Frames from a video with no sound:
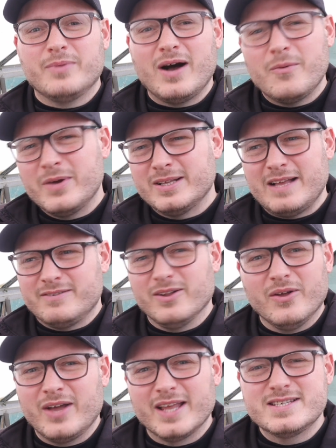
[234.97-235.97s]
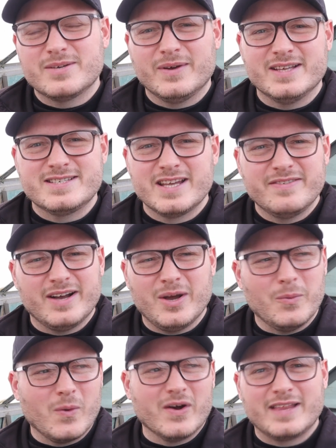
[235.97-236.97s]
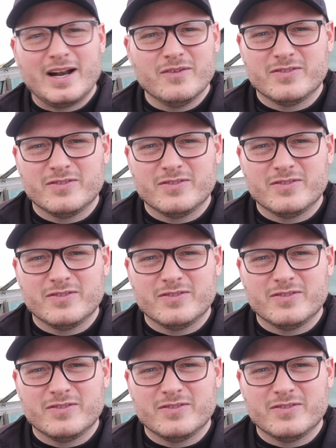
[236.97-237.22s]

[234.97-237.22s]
but I will have a look into it and see if I can work that